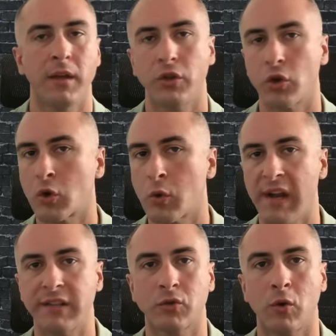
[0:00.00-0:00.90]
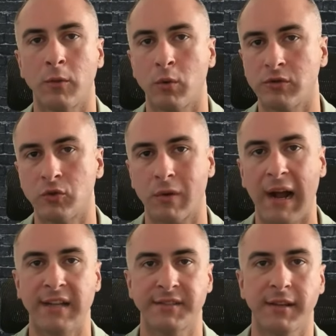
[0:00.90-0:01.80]
your credit score will
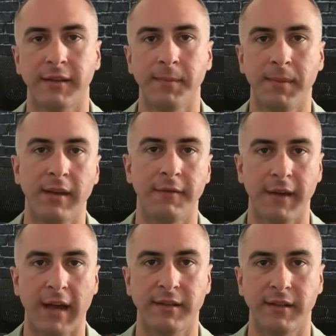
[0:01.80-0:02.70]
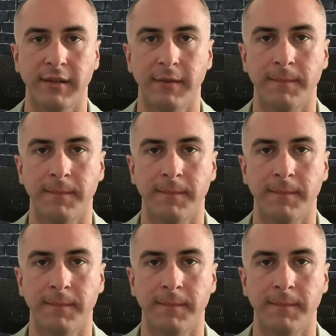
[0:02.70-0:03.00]
drastically be affected.